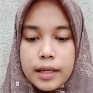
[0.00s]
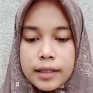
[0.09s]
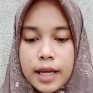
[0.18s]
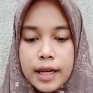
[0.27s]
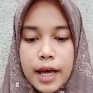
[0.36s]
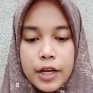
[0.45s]

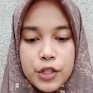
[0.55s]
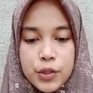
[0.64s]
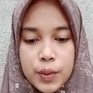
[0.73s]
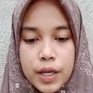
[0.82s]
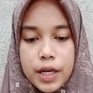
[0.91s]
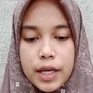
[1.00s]
that
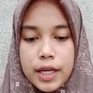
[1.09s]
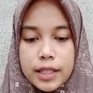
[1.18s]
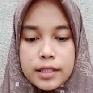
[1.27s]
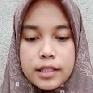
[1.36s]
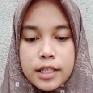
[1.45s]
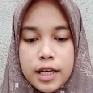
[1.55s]
answer
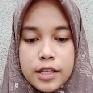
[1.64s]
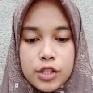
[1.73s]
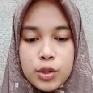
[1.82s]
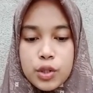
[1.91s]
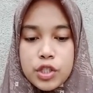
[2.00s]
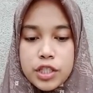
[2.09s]
it just
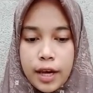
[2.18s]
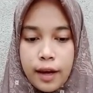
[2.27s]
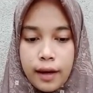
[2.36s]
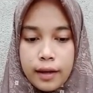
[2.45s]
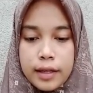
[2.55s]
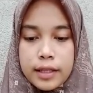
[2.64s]
to
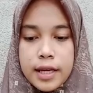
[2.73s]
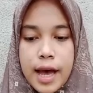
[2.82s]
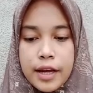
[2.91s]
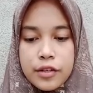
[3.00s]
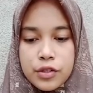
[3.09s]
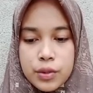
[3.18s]
check the
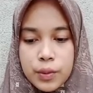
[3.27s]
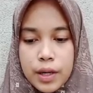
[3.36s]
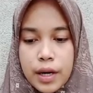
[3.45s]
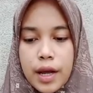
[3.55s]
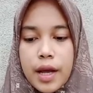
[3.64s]
answer